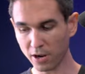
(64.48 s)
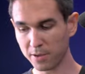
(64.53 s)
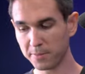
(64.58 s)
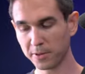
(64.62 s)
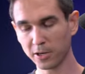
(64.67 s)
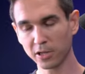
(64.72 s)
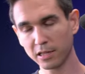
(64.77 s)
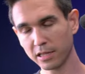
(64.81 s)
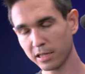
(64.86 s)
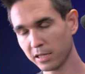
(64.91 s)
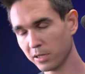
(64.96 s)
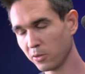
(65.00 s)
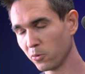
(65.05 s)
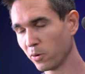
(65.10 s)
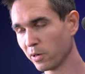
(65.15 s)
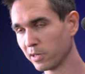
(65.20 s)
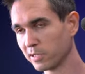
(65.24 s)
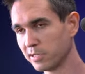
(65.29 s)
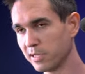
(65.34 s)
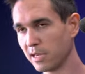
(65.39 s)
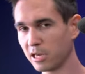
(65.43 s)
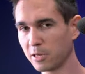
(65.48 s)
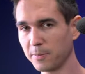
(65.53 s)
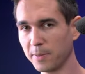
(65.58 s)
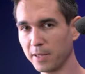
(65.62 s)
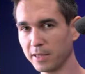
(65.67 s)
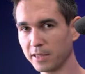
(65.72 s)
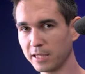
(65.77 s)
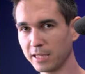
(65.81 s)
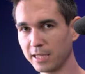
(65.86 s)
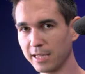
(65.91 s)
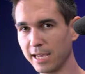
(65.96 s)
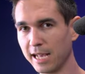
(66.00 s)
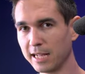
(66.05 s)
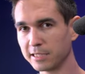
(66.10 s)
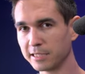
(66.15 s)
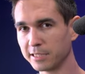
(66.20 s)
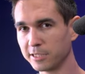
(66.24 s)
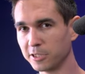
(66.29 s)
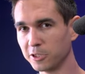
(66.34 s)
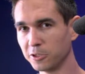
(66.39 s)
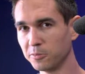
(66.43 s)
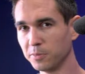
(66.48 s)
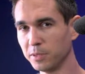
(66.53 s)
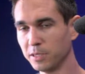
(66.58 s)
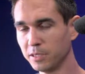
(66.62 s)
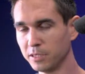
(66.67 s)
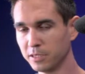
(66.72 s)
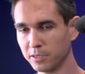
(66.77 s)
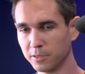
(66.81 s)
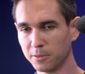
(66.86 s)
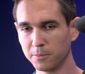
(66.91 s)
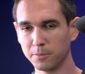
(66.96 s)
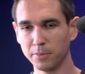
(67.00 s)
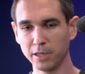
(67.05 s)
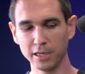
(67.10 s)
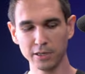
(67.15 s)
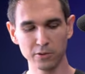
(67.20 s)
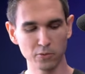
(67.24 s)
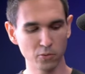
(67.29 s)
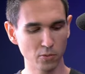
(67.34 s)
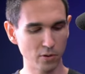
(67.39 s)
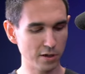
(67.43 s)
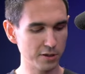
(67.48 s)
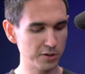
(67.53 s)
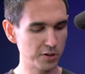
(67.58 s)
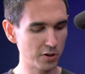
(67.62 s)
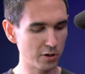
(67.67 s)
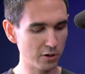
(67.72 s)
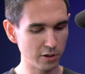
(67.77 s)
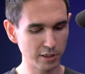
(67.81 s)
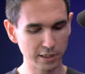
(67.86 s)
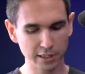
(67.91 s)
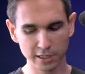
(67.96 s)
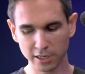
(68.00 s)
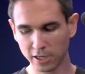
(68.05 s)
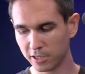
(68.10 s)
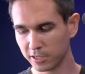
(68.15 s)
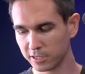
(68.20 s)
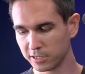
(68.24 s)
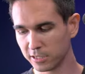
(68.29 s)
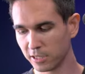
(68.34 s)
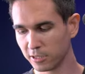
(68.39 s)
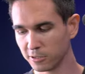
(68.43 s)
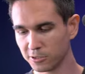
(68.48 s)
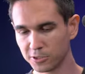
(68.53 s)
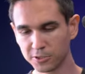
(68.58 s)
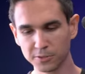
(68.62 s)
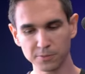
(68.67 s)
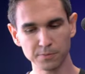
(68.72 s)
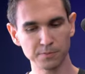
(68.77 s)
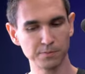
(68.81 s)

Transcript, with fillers: Primarily, we're going to talk about the AltaTube, but we're also going to look at all these others.